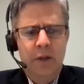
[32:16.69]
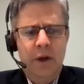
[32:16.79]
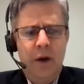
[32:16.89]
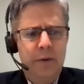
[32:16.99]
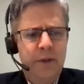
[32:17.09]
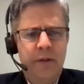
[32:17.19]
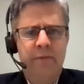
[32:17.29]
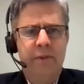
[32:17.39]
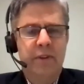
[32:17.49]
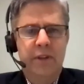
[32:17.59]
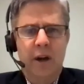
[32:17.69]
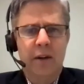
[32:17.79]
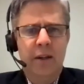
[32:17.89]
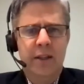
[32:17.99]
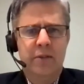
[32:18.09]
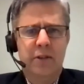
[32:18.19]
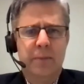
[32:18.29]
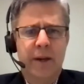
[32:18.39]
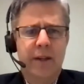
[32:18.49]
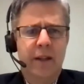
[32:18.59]
the whole team feels totally
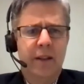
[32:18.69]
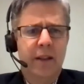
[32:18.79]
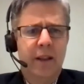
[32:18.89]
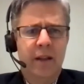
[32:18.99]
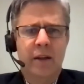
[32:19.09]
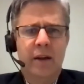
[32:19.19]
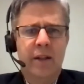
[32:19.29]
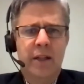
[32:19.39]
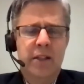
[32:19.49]
disrespected. They're like, oh, there's